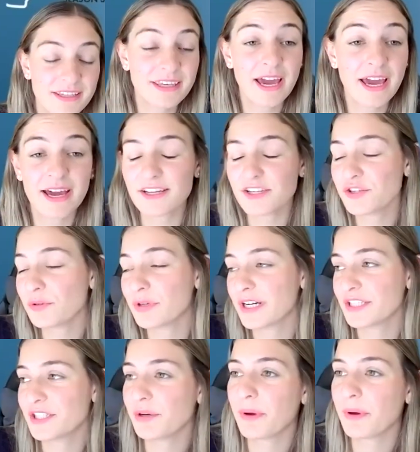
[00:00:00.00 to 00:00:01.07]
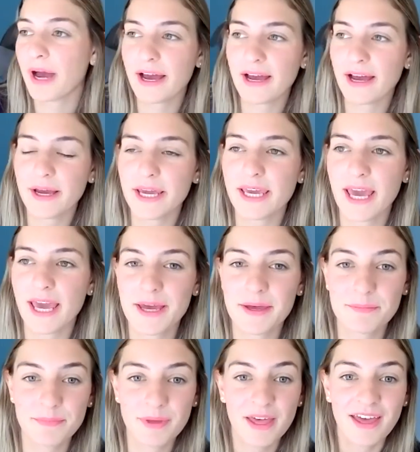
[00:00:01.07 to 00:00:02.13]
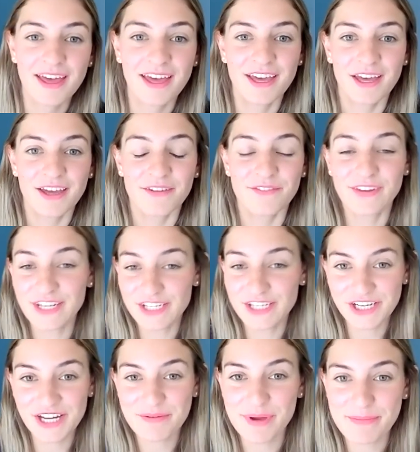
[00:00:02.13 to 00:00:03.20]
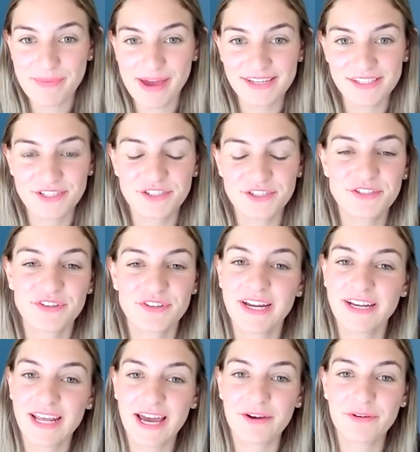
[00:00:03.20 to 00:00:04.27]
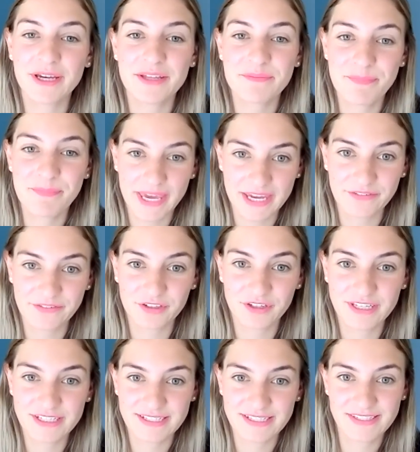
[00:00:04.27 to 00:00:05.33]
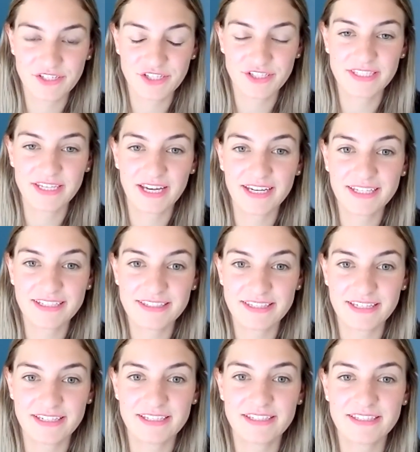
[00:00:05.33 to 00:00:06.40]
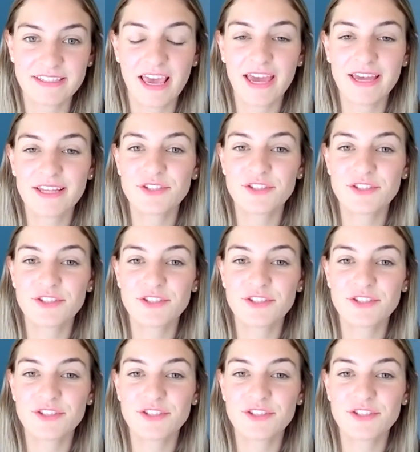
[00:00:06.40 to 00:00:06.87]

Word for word: Yeah, sure. So I am finishing up my master's right now in behavioral and decision sciences. And